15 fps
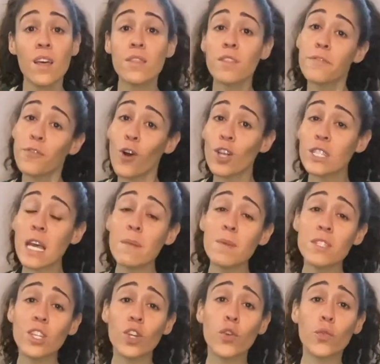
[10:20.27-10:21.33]
The fall time
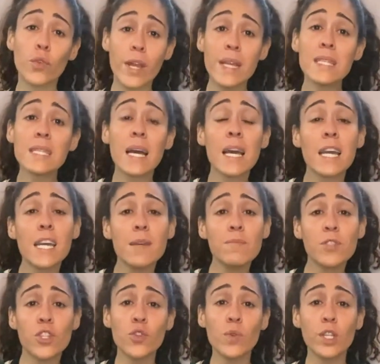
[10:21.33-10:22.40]
is a great time
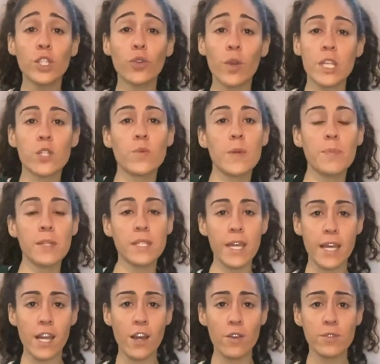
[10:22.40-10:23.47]
to enjoy sweet
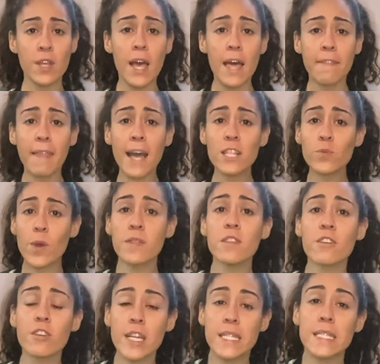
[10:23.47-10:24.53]
potatoes. That's when
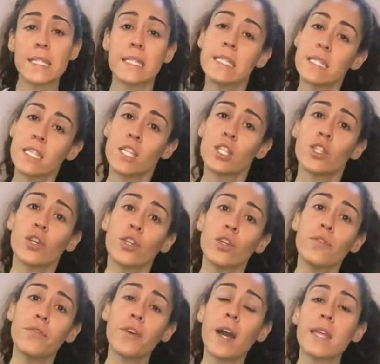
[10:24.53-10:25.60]
they're in season, so
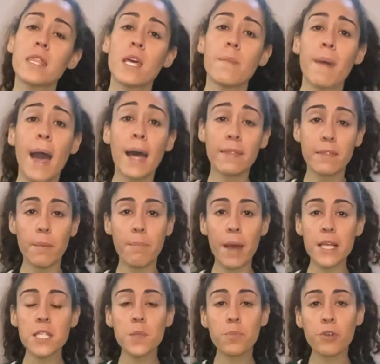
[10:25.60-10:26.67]
you'll find them at the
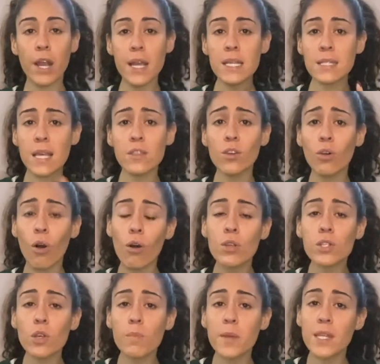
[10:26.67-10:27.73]
best price, and they'll
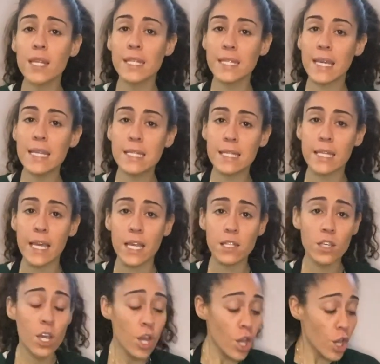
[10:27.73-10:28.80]
also be the tastiest.
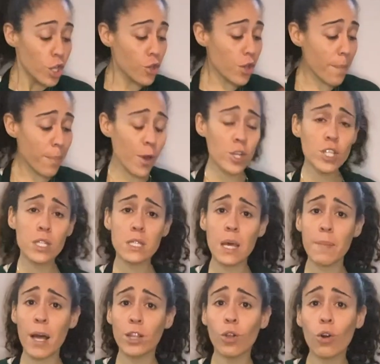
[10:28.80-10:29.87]
You can purchase
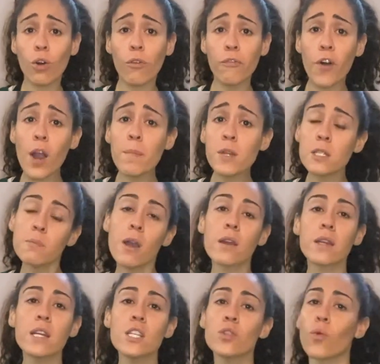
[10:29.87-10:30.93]
them at local farmers
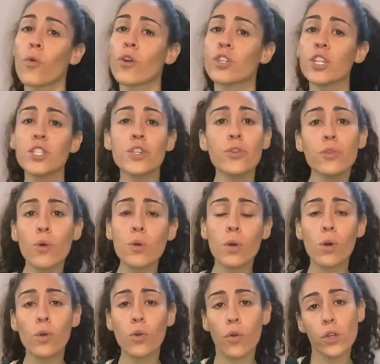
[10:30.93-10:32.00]
markets or just your
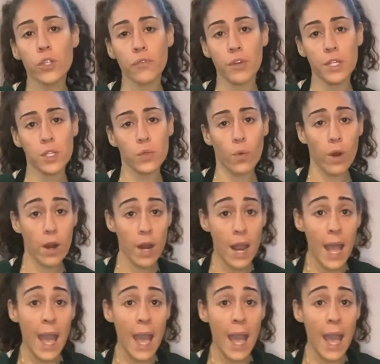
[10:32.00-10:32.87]
local grocery store.